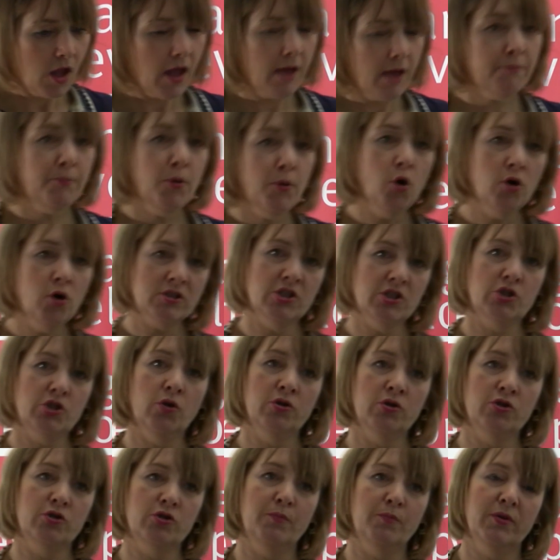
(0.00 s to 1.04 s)
Important to
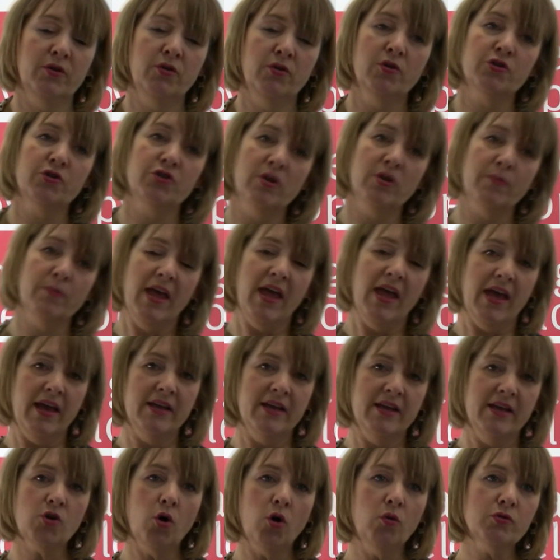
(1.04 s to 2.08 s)
entrepreneurship
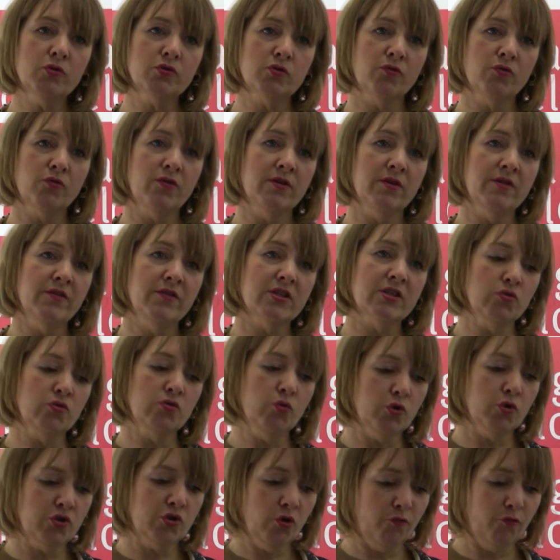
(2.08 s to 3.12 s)
is also this
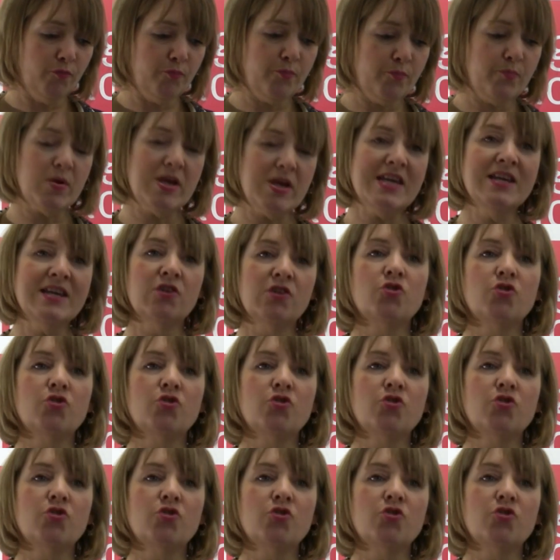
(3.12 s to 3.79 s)
notion of being